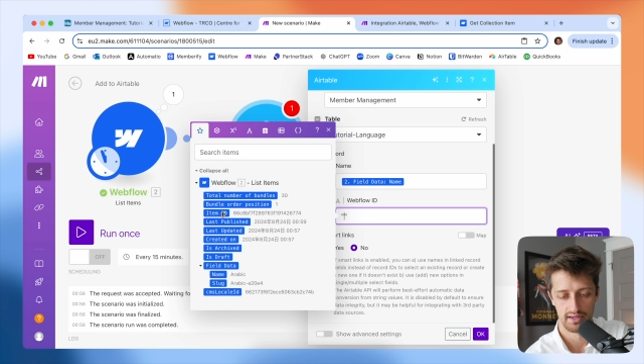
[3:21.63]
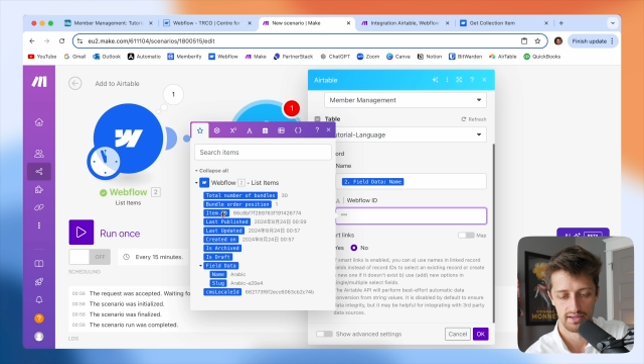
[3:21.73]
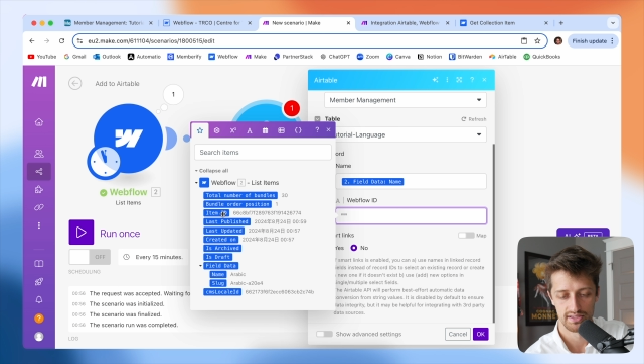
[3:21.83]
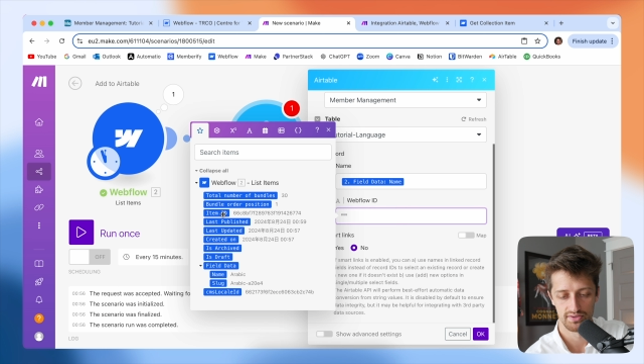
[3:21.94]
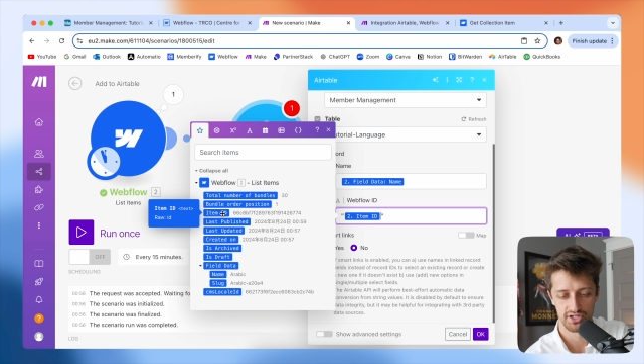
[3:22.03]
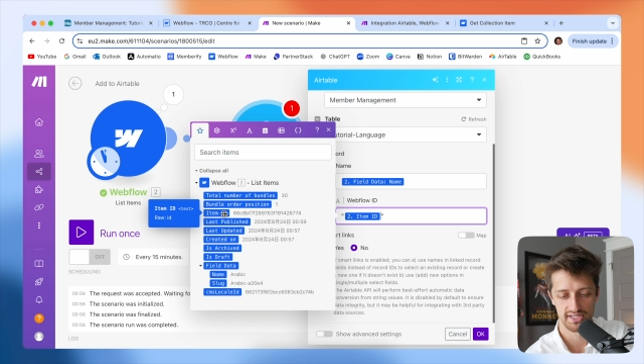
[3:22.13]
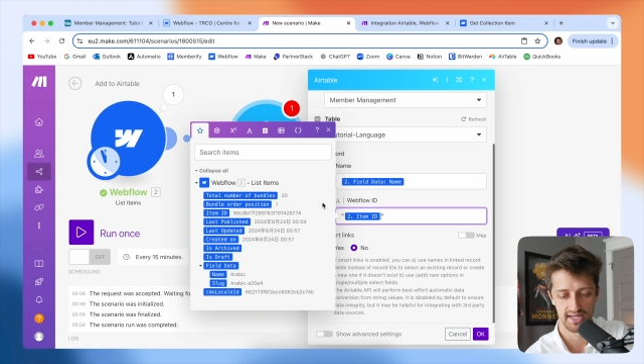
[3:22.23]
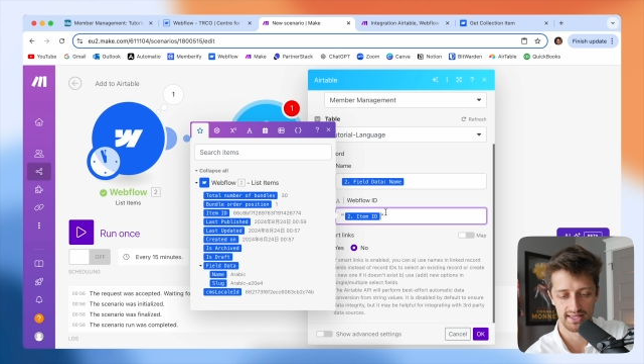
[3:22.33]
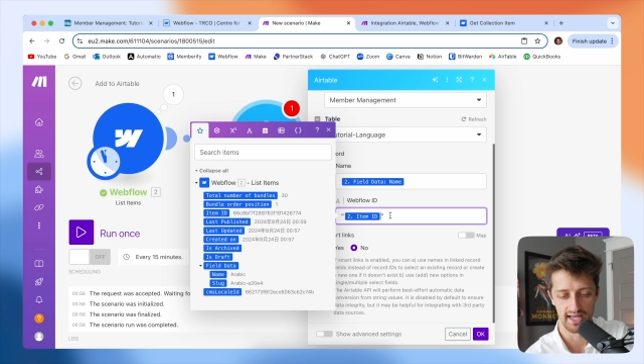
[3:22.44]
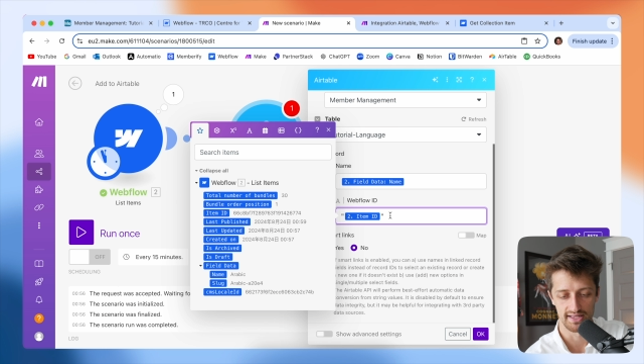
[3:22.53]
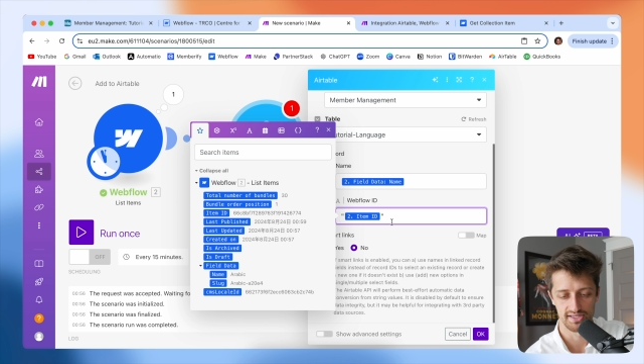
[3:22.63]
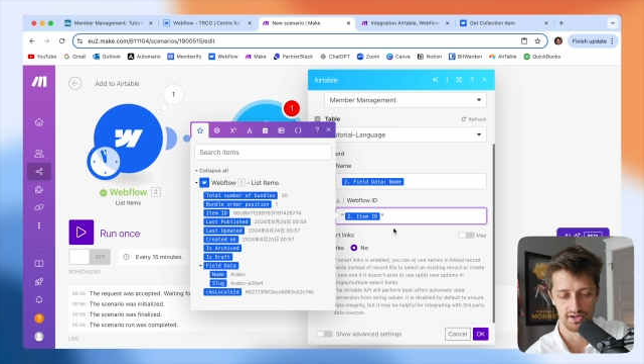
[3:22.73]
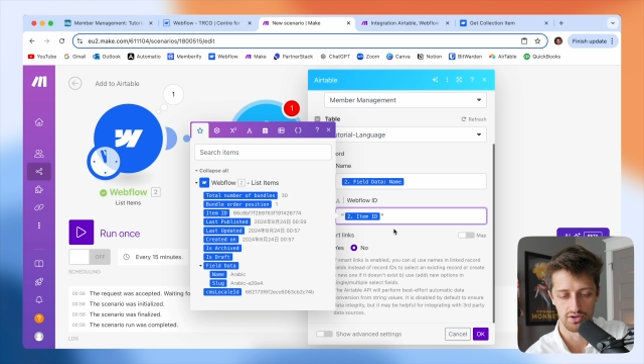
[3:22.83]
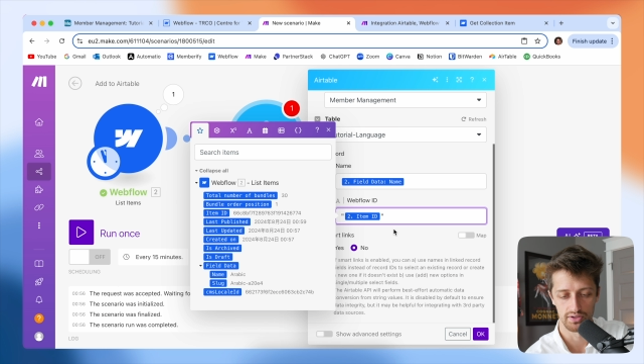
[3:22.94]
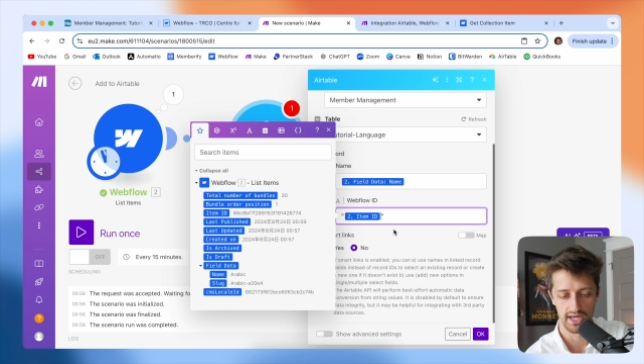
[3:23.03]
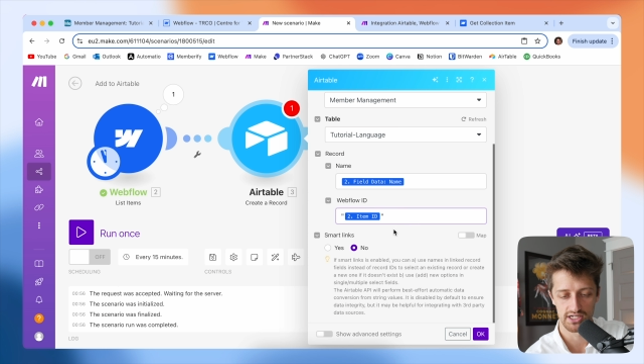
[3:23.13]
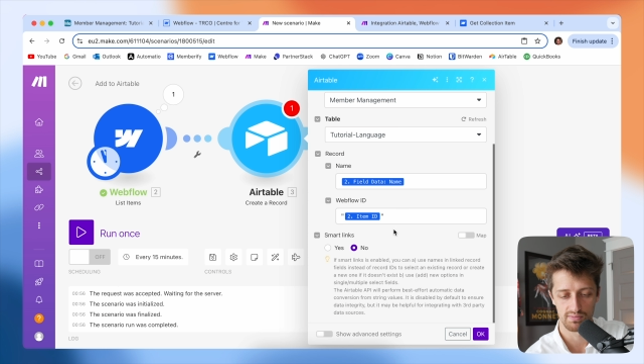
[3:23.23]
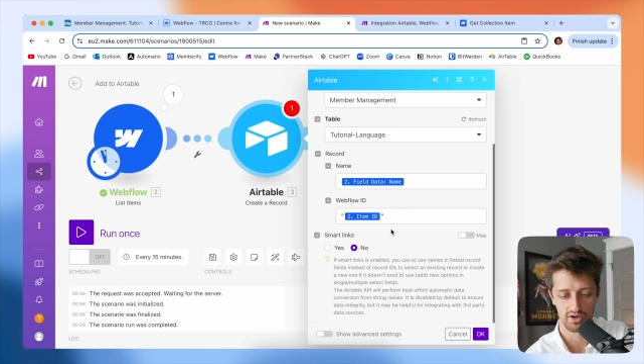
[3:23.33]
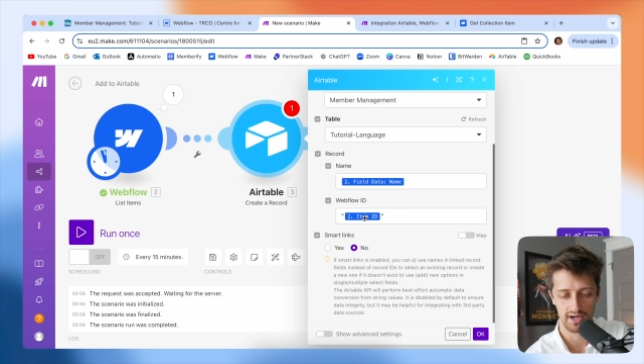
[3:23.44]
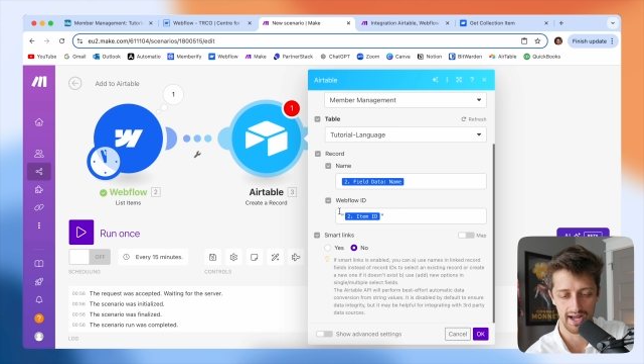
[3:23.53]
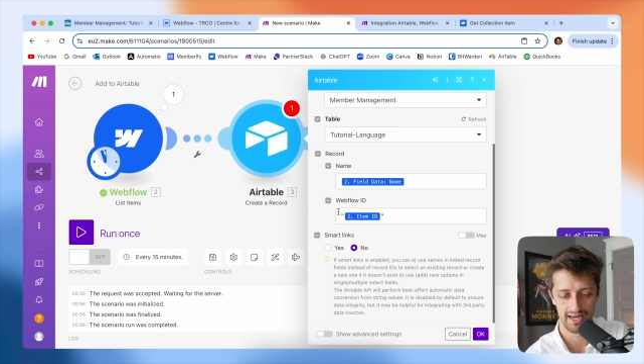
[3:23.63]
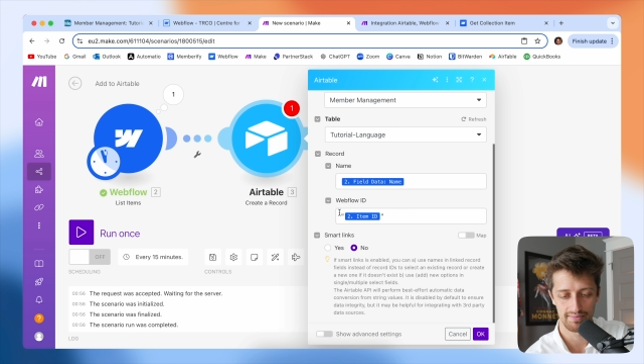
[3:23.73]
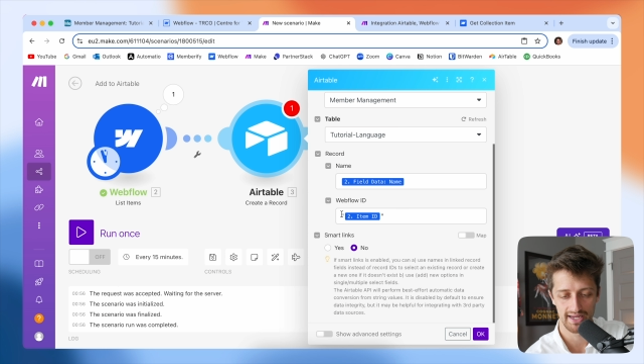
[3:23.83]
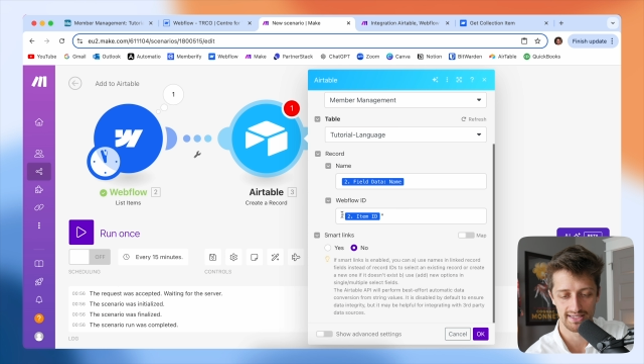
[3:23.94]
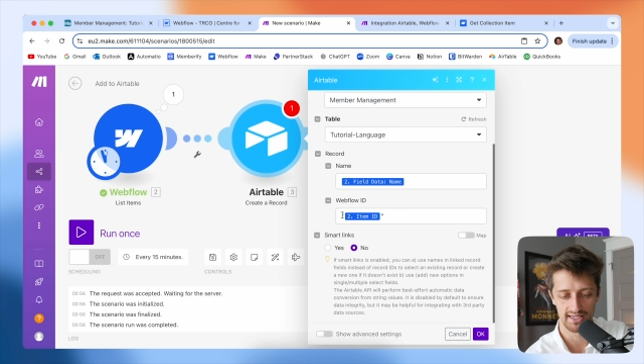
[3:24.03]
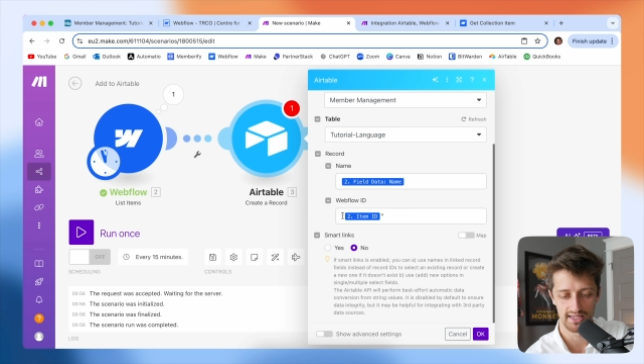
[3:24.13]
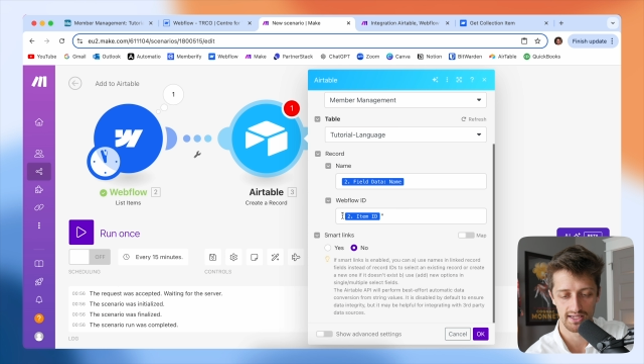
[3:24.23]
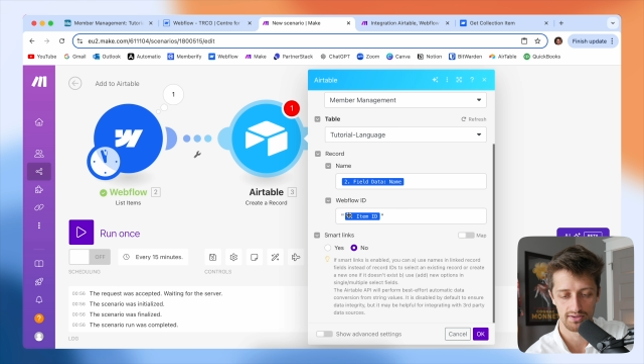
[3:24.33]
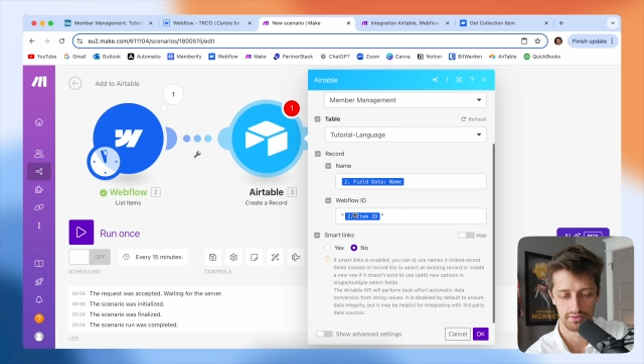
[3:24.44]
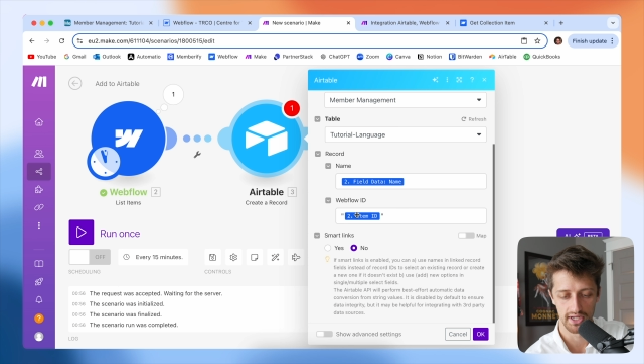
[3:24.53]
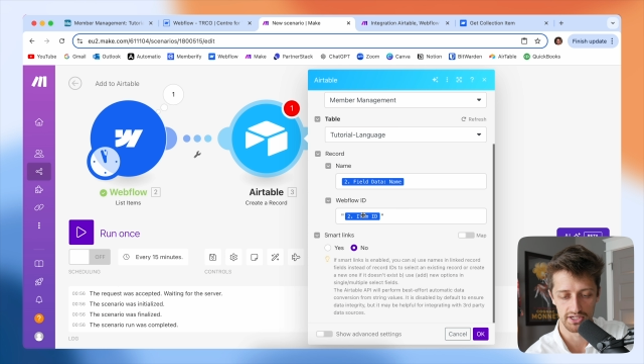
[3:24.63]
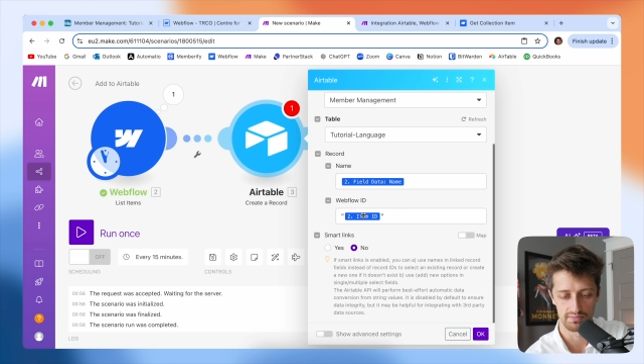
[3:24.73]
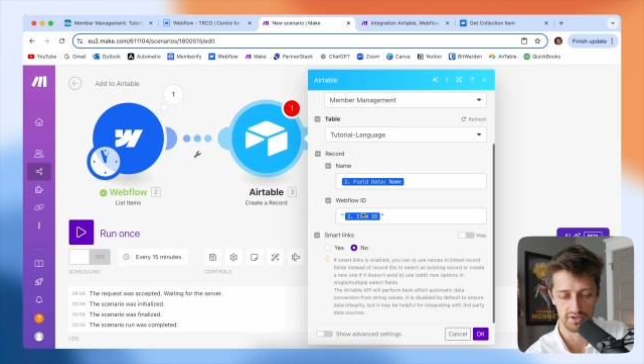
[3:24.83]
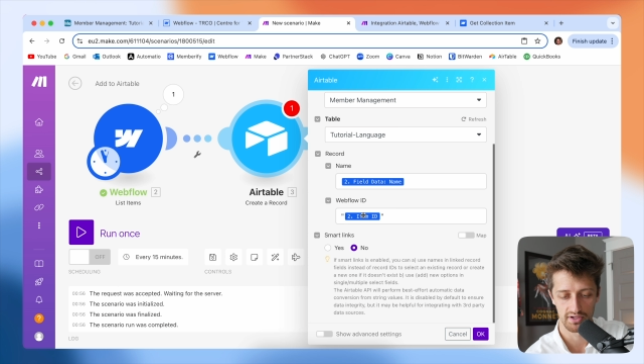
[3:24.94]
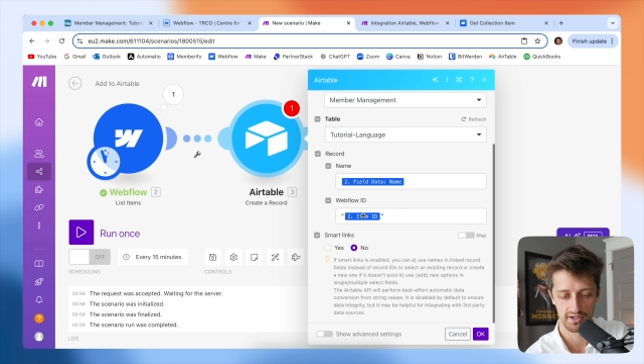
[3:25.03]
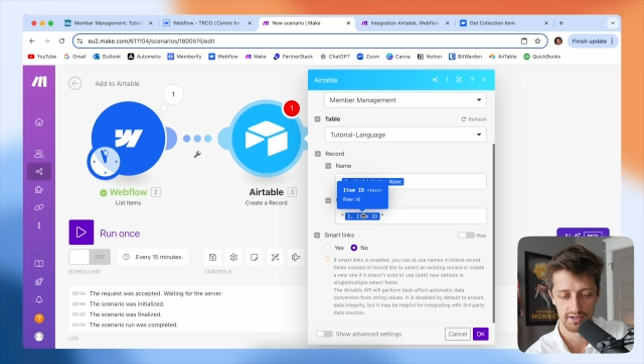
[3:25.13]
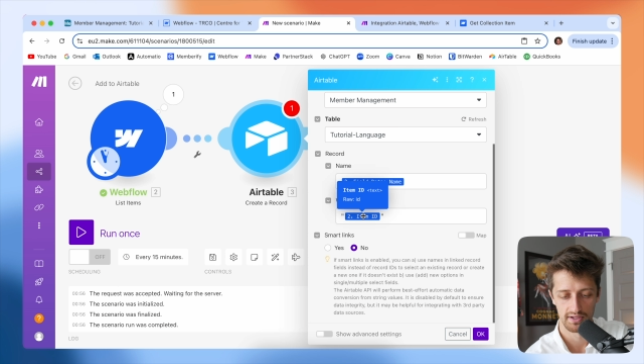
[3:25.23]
So just like that. So quotation mark, item ID, quotation mark.